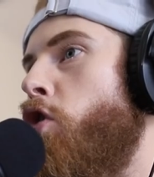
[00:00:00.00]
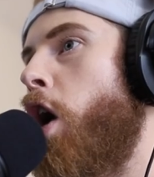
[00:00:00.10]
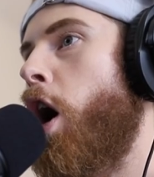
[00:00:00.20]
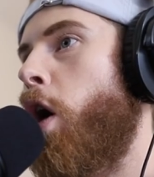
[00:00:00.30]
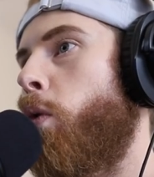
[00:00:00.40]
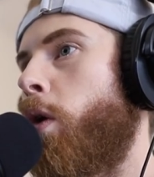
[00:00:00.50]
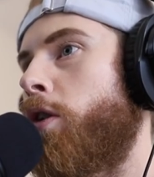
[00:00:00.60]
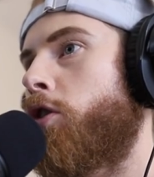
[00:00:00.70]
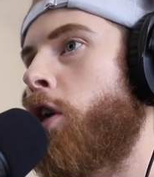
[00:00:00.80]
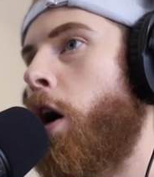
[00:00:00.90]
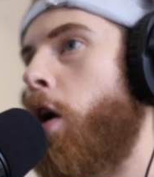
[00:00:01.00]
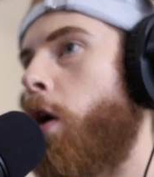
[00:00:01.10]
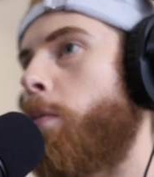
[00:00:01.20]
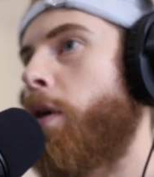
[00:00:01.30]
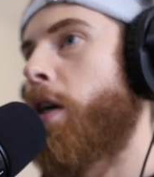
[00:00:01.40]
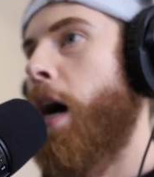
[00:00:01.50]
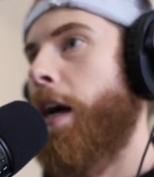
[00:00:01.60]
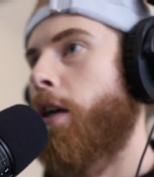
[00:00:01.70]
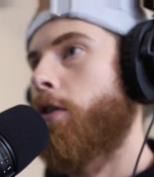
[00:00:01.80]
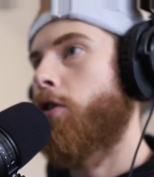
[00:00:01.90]
No one told me
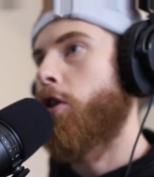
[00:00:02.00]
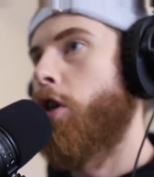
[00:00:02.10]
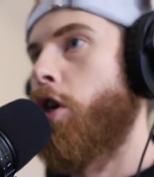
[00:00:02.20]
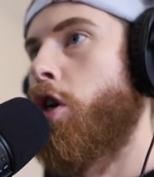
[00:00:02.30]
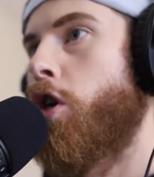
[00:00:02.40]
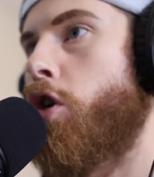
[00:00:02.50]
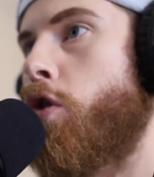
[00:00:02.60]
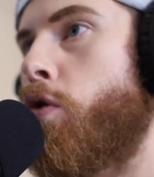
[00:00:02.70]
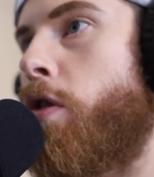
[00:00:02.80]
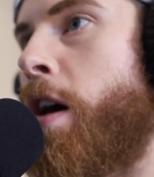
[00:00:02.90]
I could do